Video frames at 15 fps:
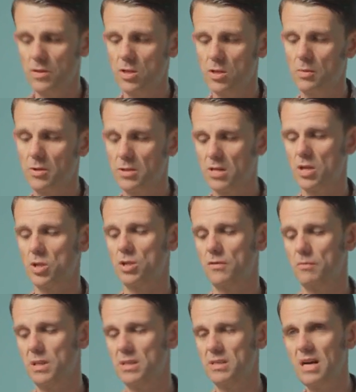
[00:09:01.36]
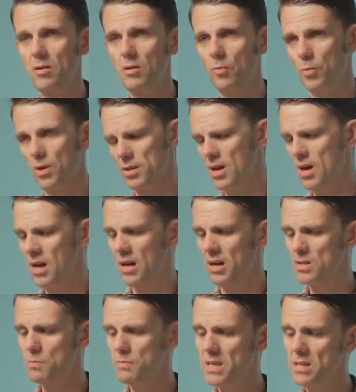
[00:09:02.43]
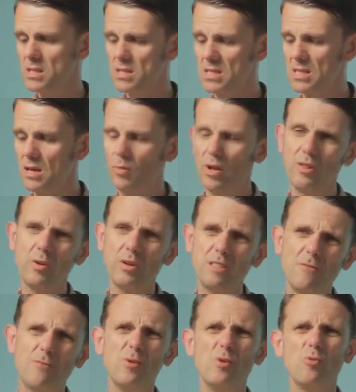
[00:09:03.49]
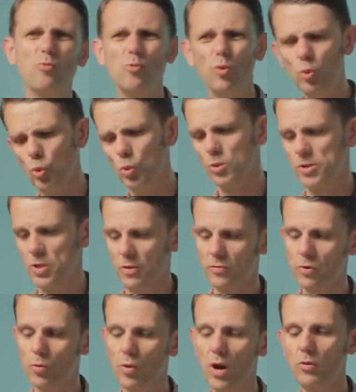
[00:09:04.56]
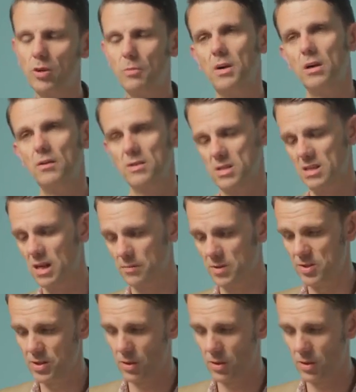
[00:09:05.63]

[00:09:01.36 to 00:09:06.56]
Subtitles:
of interpretation have been dealt with has been to say, well, there are different rules that have grown up over time, the